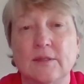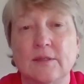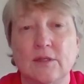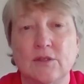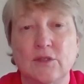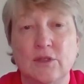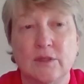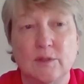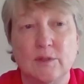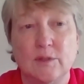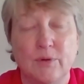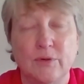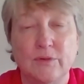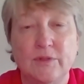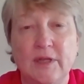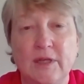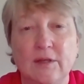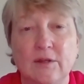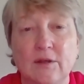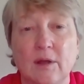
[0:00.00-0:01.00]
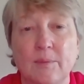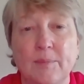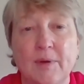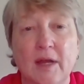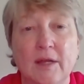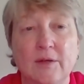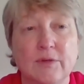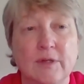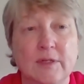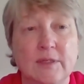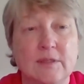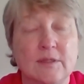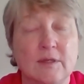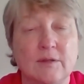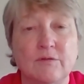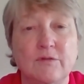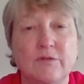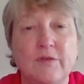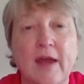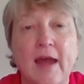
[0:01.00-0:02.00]
such as protein, carbohydrates,
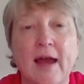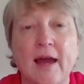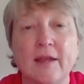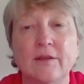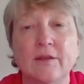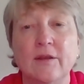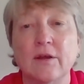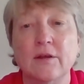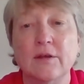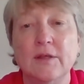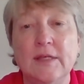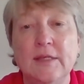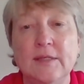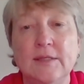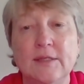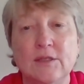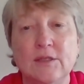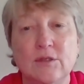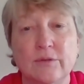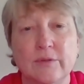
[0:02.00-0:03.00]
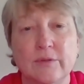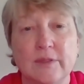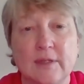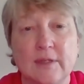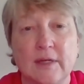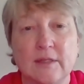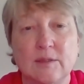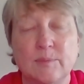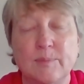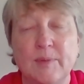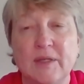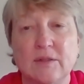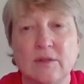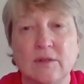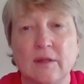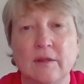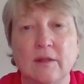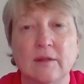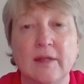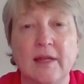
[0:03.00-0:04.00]
and fat, are easy to assess based
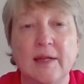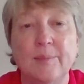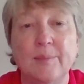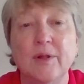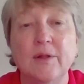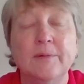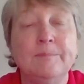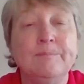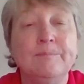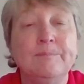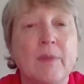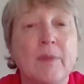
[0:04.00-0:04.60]
on the label.